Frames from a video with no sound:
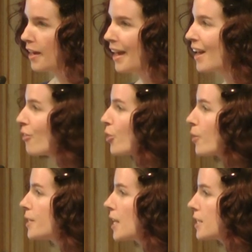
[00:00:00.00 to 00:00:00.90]
And there
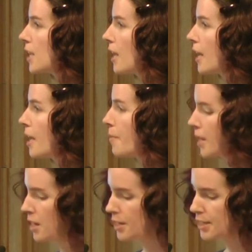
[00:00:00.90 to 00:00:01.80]
is at times
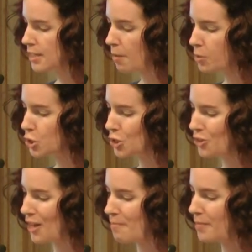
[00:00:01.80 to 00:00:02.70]
an
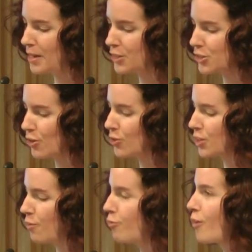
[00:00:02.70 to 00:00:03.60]
assumption that ministers
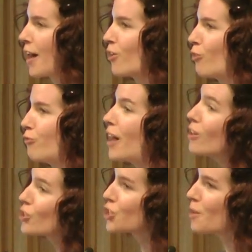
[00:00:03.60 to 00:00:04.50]
in final
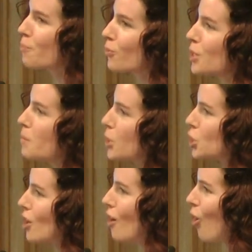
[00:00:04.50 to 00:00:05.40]
fellowship pretty
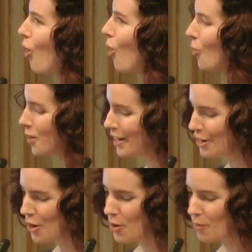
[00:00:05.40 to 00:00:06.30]
much already
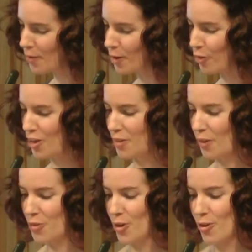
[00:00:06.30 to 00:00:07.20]
know everything
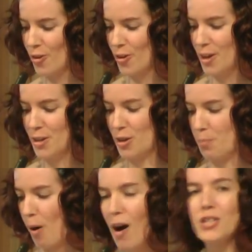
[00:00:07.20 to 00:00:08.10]
that it
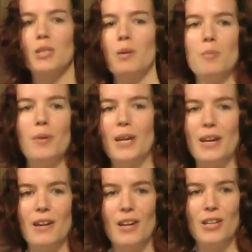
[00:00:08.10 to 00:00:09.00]
could possibly
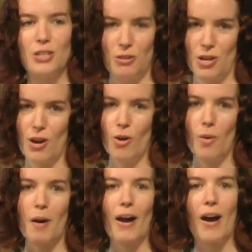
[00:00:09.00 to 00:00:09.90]
be to know
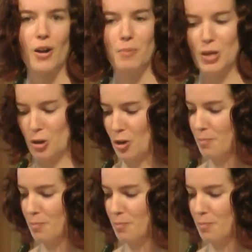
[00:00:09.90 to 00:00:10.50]
about how to be good